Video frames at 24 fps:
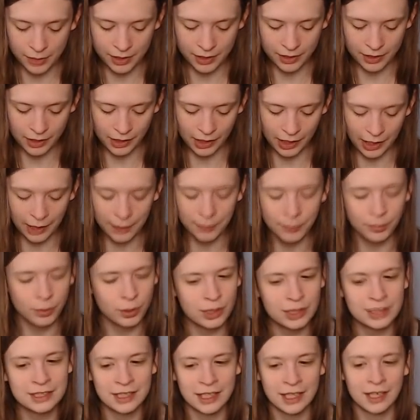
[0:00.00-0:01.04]
But I'm
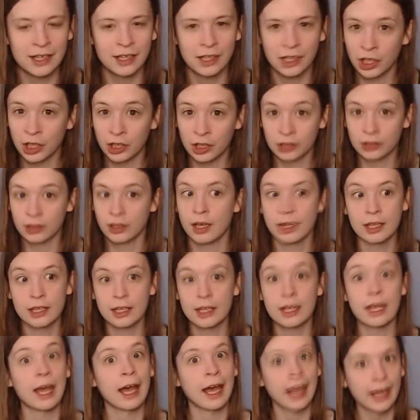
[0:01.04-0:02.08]
pretty set in on
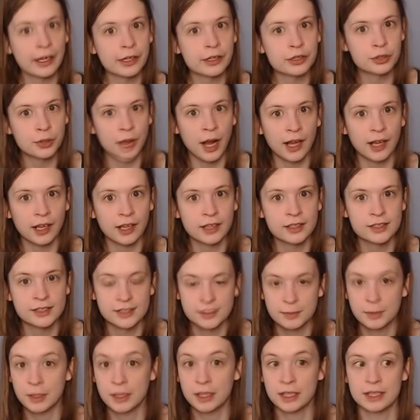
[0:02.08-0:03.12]
cat
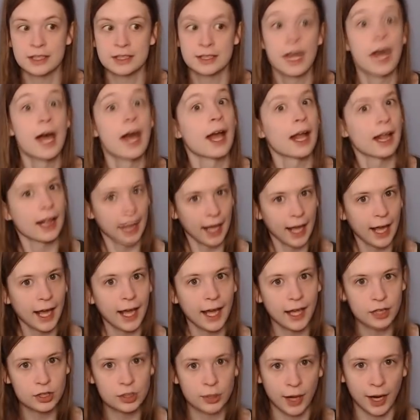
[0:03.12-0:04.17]
dragons, because
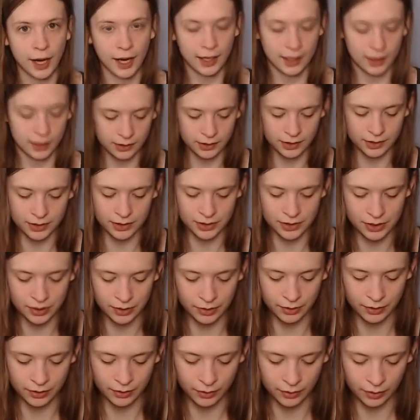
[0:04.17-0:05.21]
cat
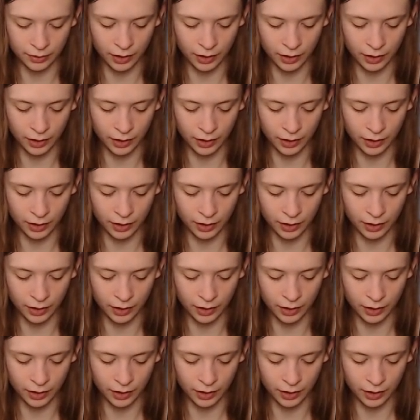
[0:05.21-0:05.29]
dragons,